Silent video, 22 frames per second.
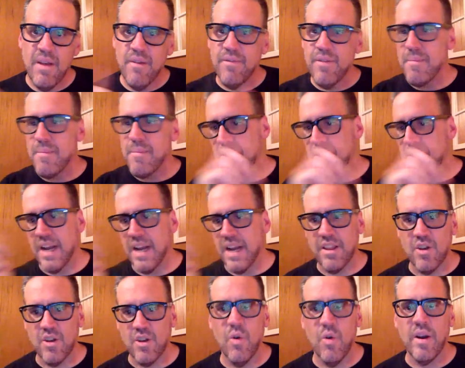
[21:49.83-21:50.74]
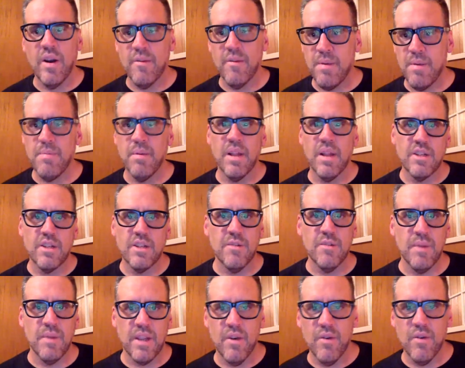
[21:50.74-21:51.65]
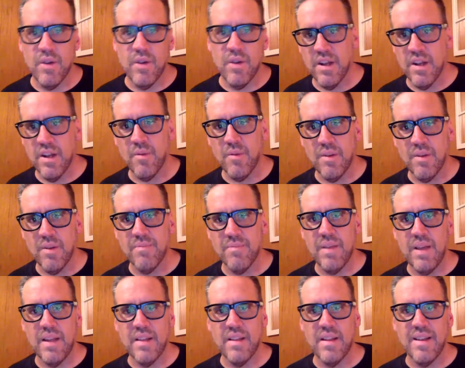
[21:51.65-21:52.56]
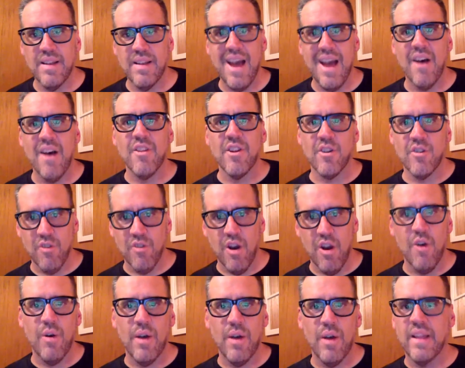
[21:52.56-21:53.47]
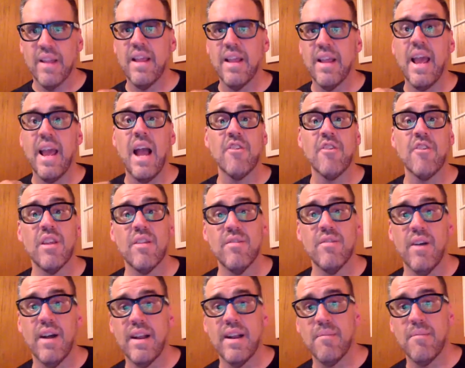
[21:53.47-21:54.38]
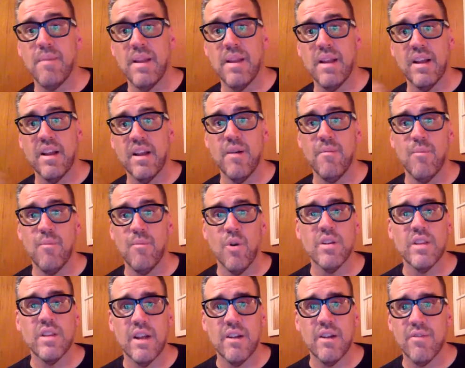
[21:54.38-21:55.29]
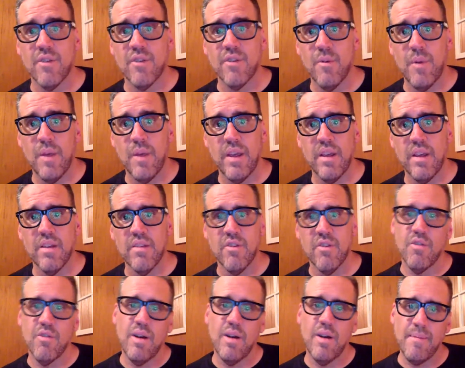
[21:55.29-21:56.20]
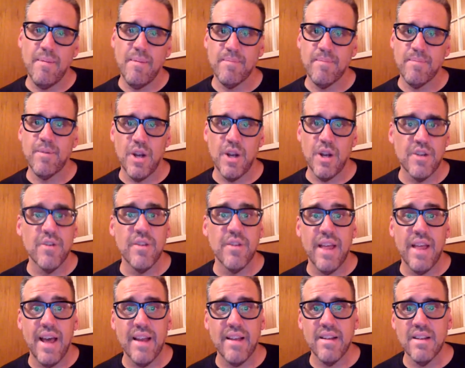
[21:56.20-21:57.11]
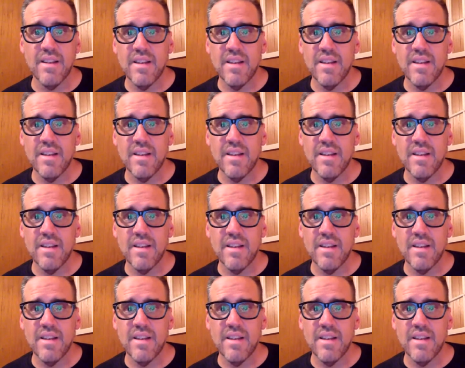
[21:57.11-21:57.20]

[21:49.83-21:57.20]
flip side of the coin of people like Jim McEwen, you know, and now they're growing, and they actually invited me to come work there for a week. So I'm going to do that.